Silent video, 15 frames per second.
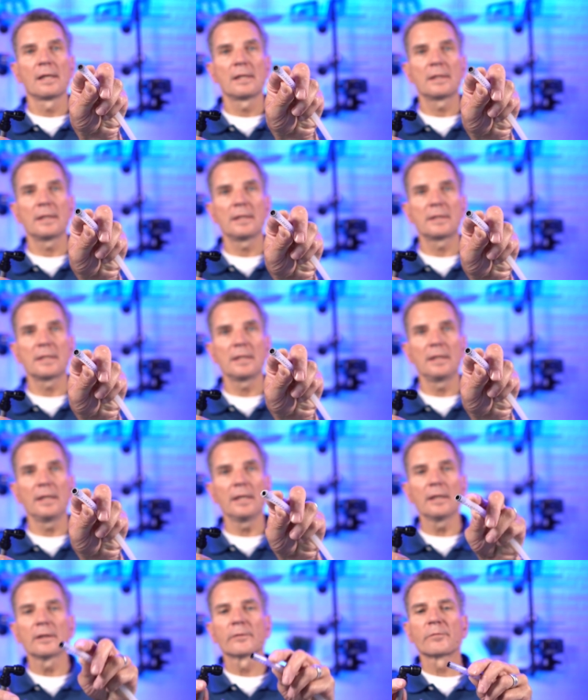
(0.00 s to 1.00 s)
See, it's in
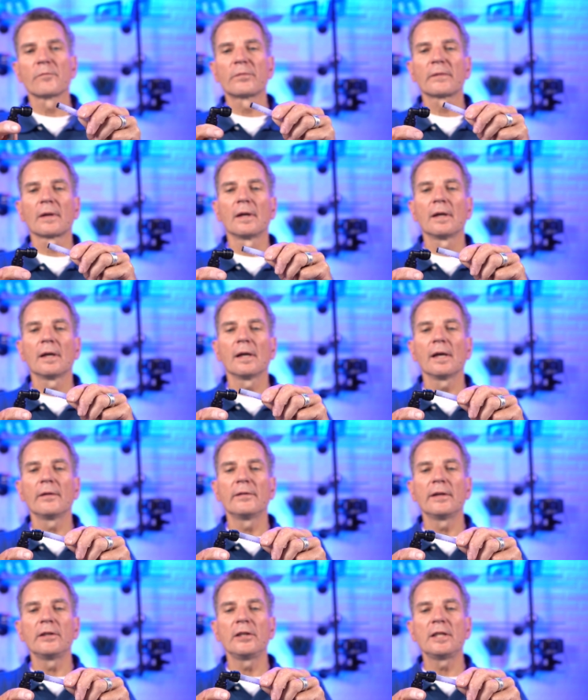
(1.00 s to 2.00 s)
there.
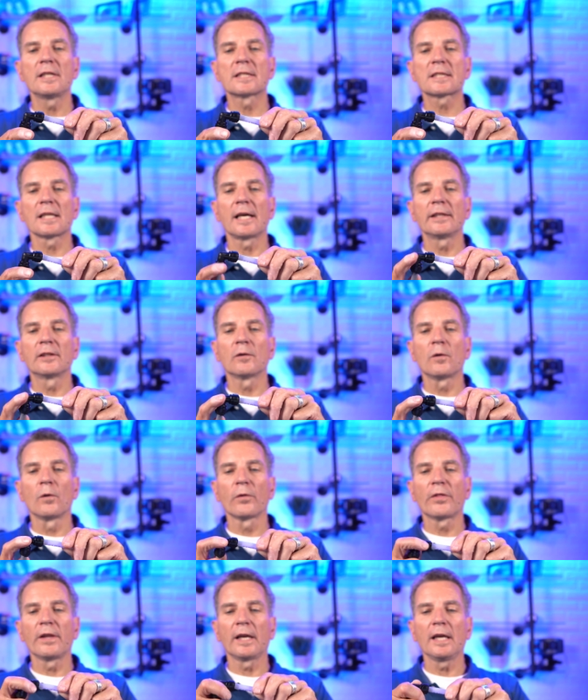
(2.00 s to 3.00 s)
And then you need to slide the
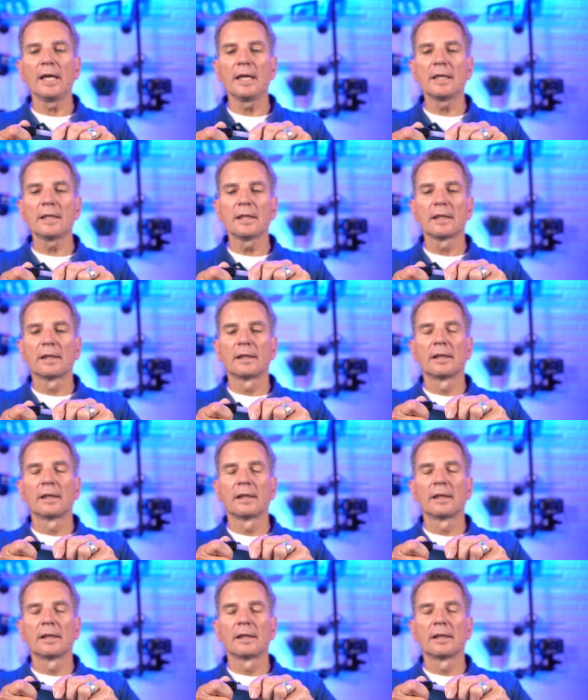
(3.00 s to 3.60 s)
whole thing in,